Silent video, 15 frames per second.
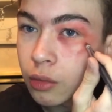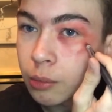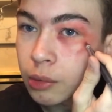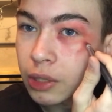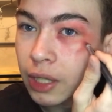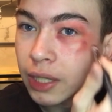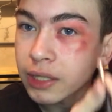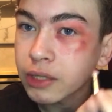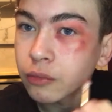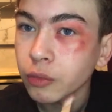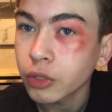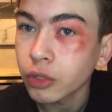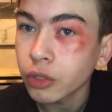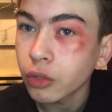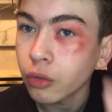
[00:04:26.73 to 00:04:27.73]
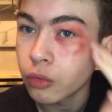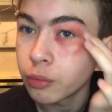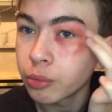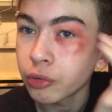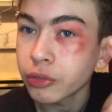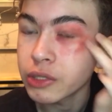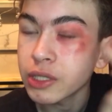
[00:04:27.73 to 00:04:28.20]
but yeah, I didn't want an old
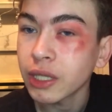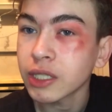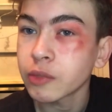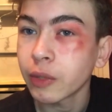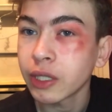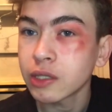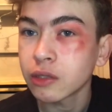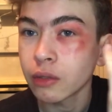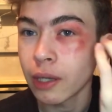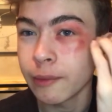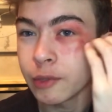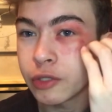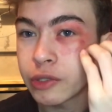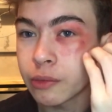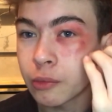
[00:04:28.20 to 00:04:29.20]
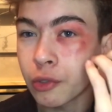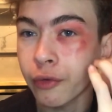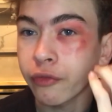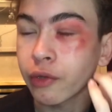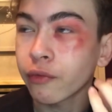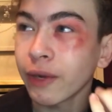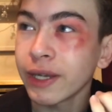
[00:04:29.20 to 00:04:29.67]
bruise, and that's why I'm using more
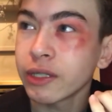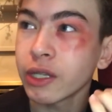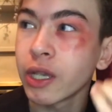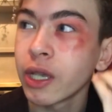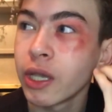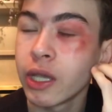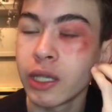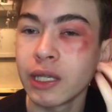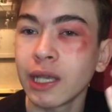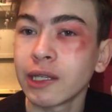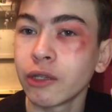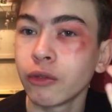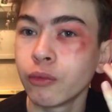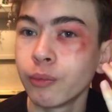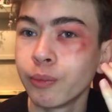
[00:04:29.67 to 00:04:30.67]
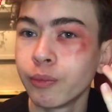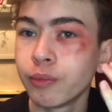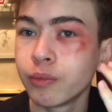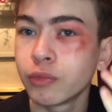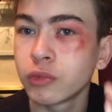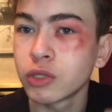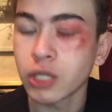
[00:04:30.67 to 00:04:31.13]
of the red, yellow
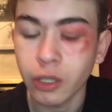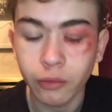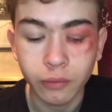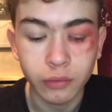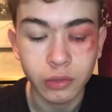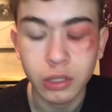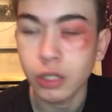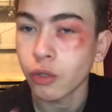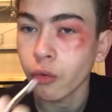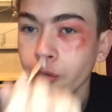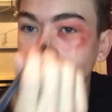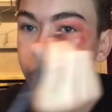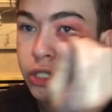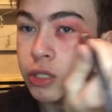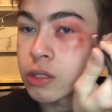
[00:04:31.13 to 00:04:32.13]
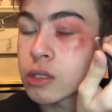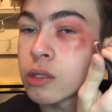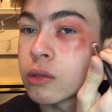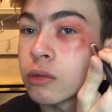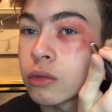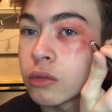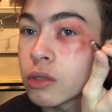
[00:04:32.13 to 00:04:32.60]
tones and oranges,
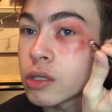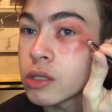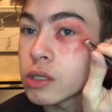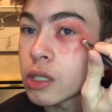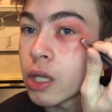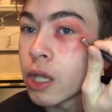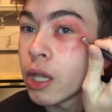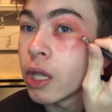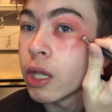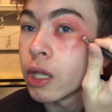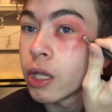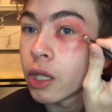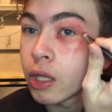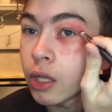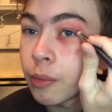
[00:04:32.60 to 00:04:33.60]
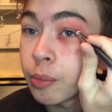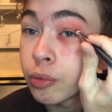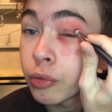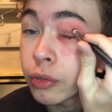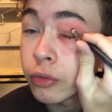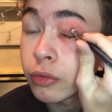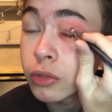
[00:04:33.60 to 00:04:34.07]
because a
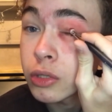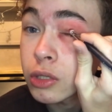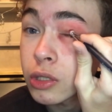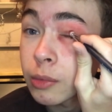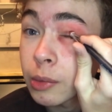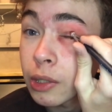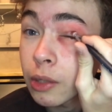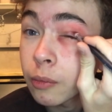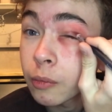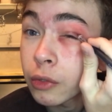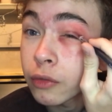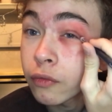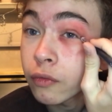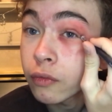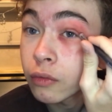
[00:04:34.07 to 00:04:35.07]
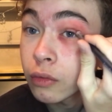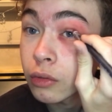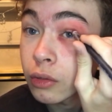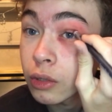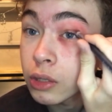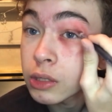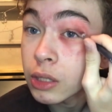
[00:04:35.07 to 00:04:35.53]
bruise to begin with
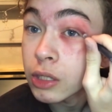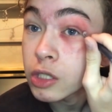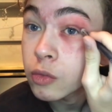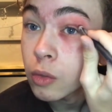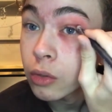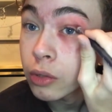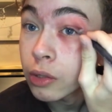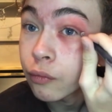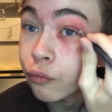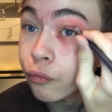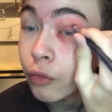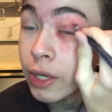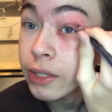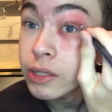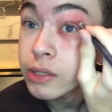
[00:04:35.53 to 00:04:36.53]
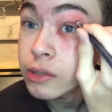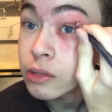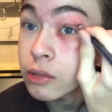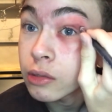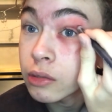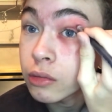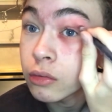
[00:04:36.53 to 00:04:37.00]
is like swollen and red,
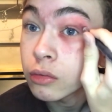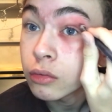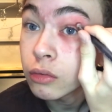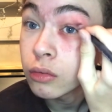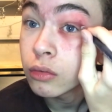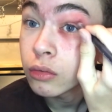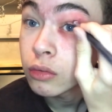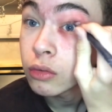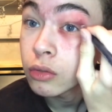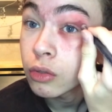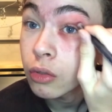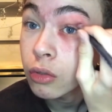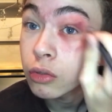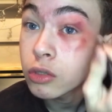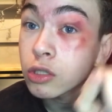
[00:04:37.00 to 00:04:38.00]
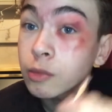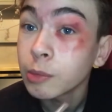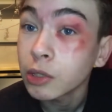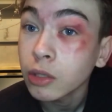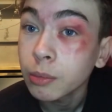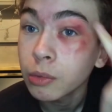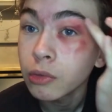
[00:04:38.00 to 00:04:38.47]
isn't it? Not just
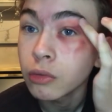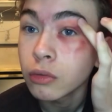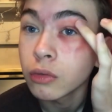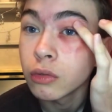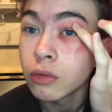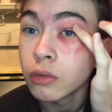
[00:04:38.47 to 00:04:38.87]
purple.